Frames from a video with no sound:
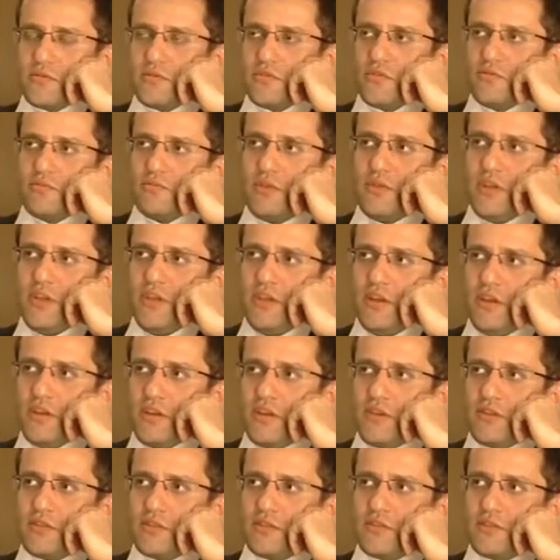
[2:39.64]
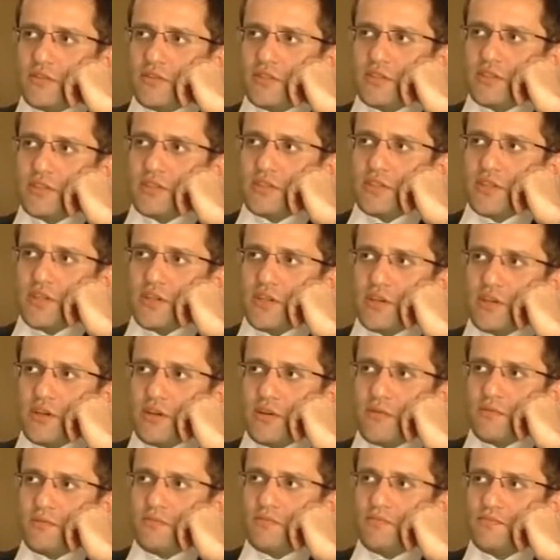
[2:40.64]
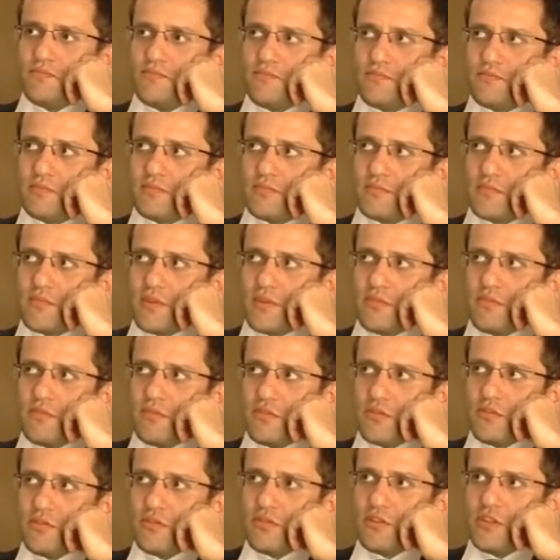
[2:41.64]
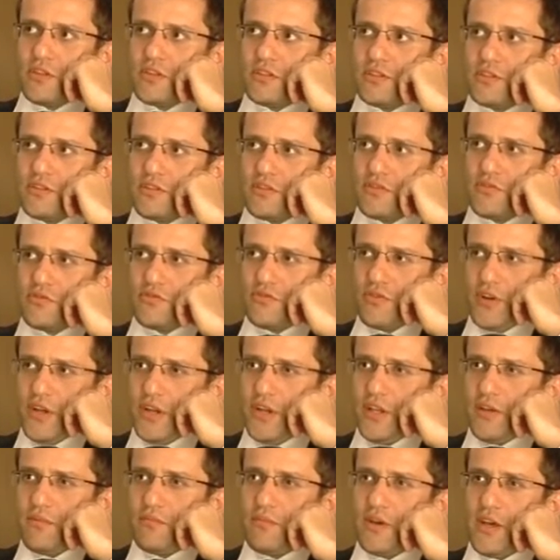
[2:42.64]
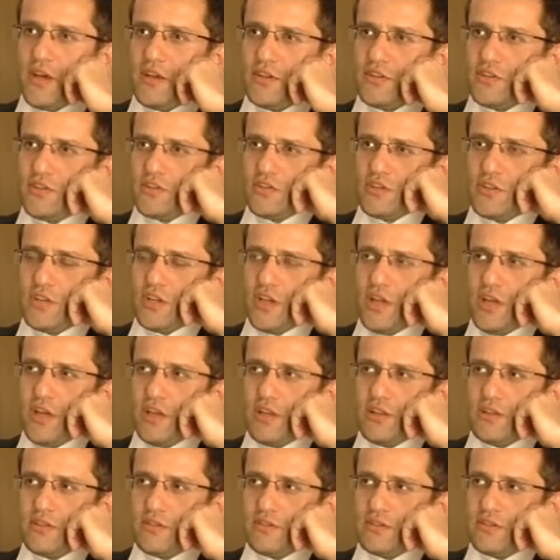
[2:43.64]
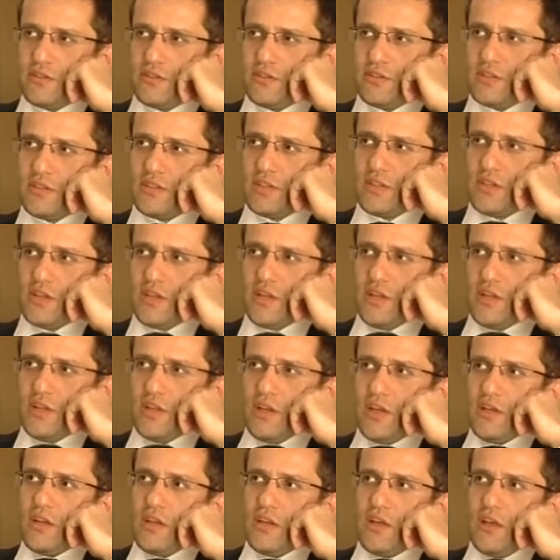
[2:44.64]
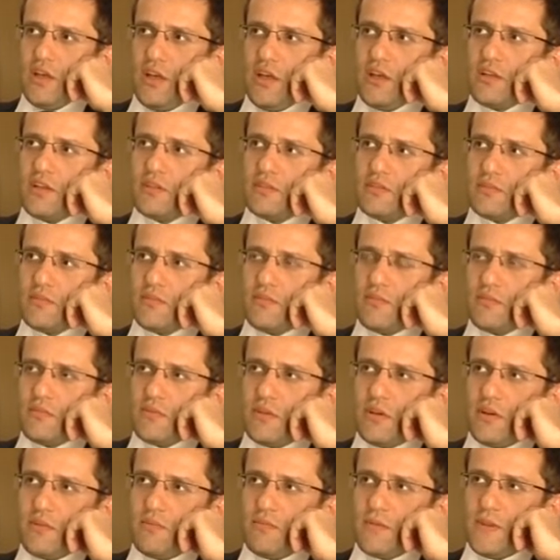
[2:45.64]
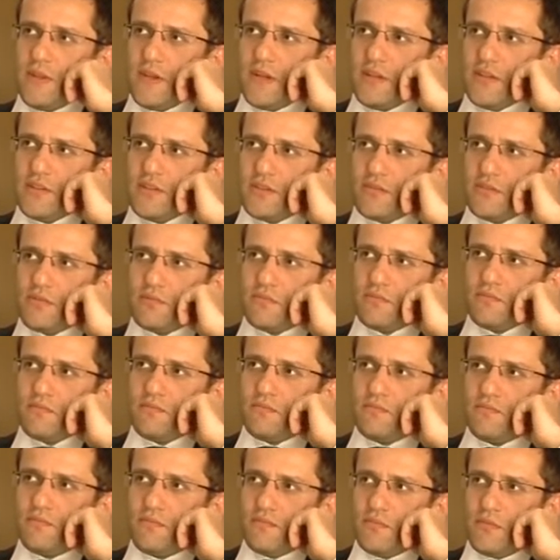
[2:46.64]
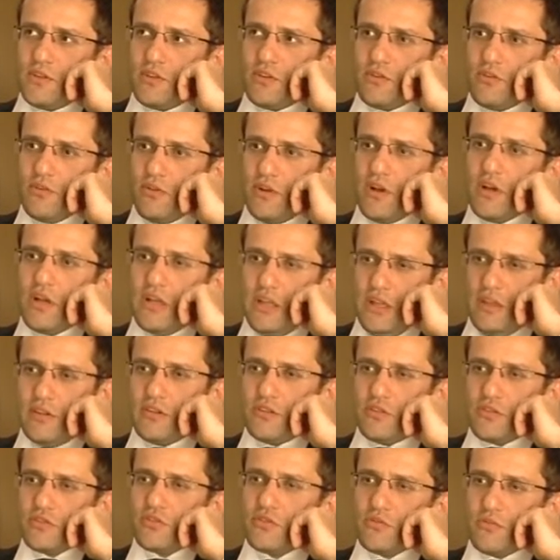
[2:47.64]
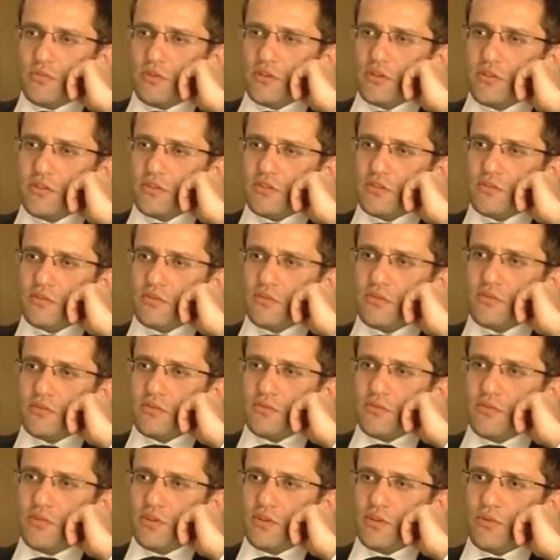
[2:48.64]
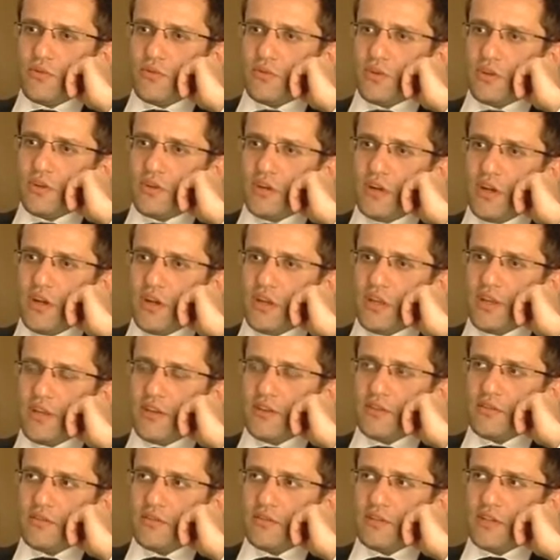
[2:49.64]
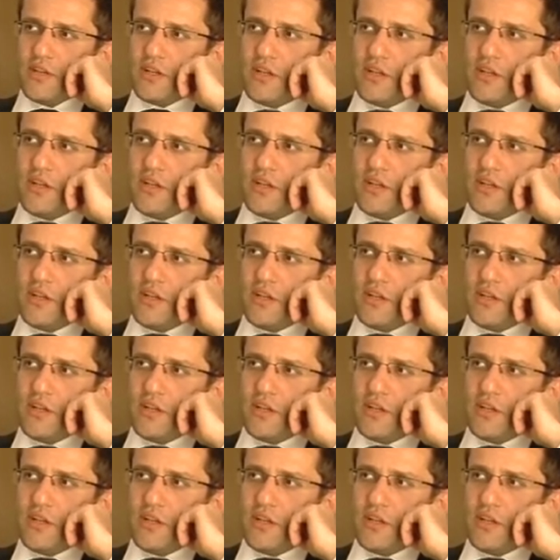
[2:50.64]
To me, it is more or less a training match and a place, and tournaments where I can